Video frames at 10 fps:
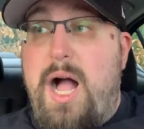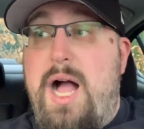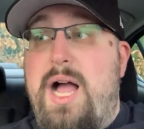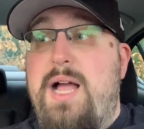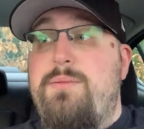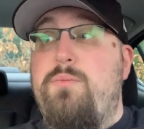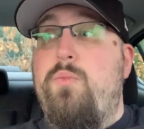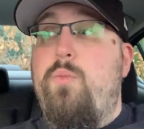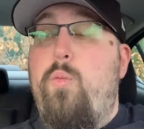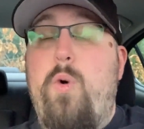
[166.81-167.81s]
Uh,
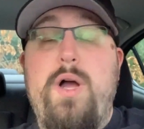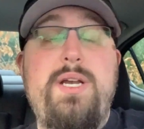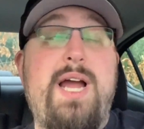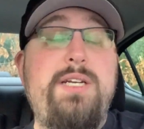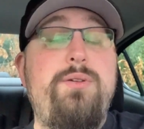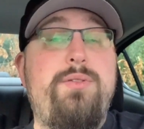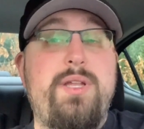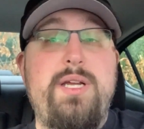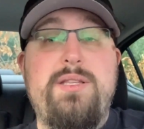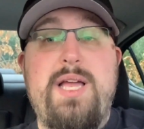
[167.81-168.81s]
one, I do
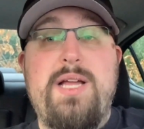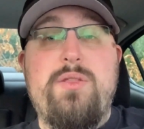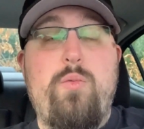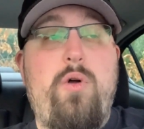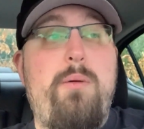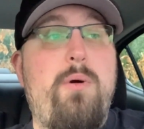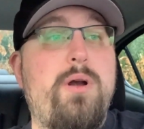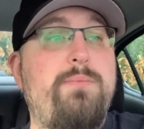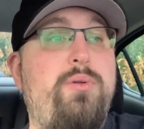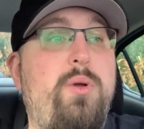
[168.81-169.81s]
think that the
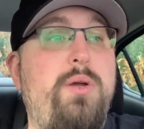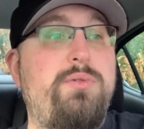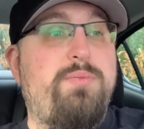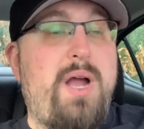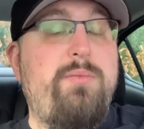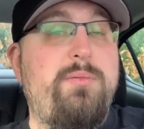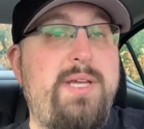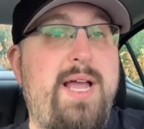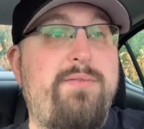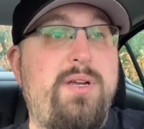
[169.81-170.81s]
Walmart employee was
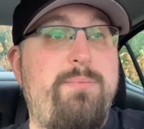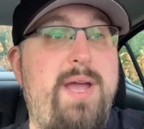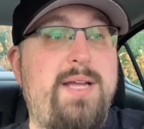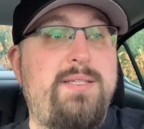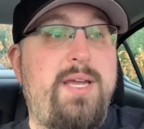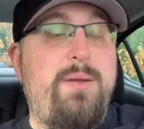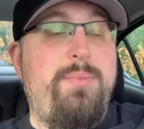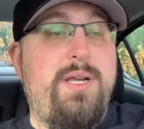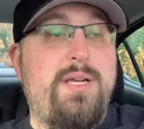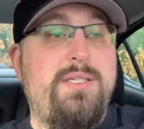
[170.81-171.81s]
probably having a bad day
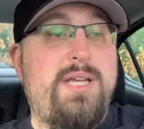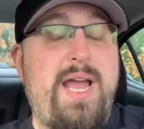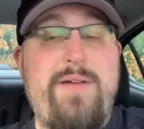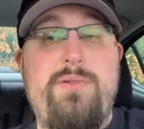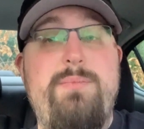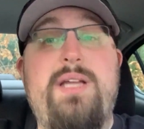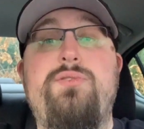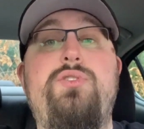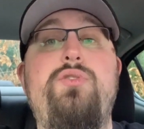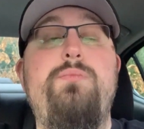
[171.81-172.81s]
because I haven't
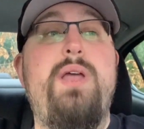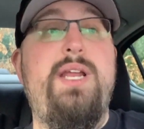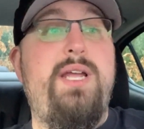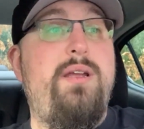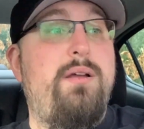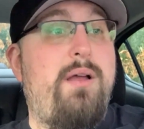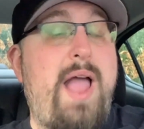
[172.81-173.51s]
met too many